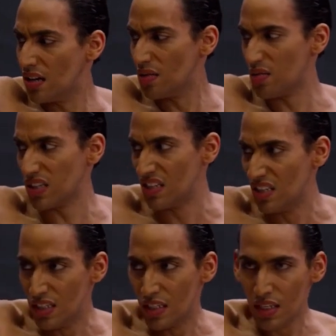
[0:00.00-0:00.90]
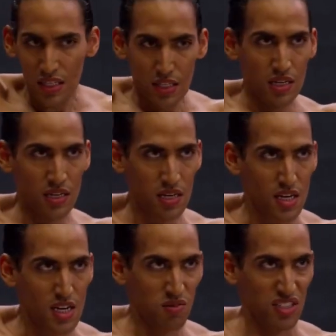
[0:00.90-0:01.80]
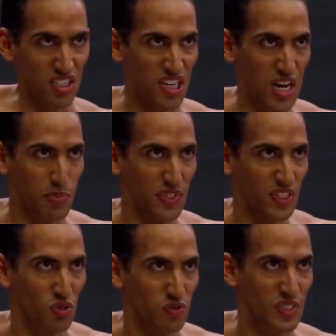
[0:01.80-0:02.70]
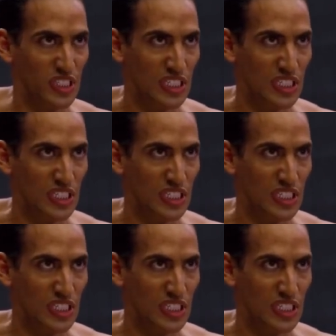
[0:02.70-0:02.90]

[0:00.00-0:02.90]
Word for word: What? What is happening to me?